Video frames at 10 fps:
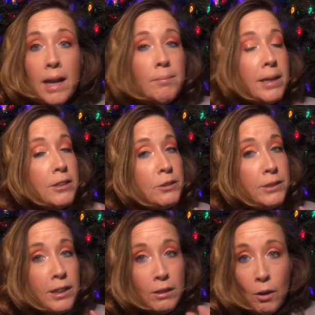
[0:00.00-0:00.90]
I'm not
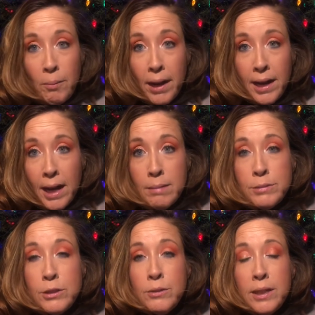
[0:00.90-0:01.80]
doing a low buy.
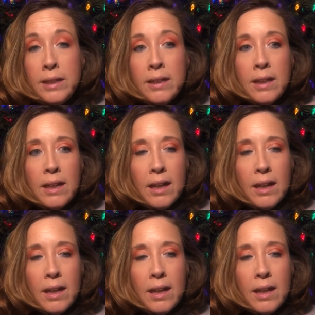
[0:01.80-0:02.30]
I'm going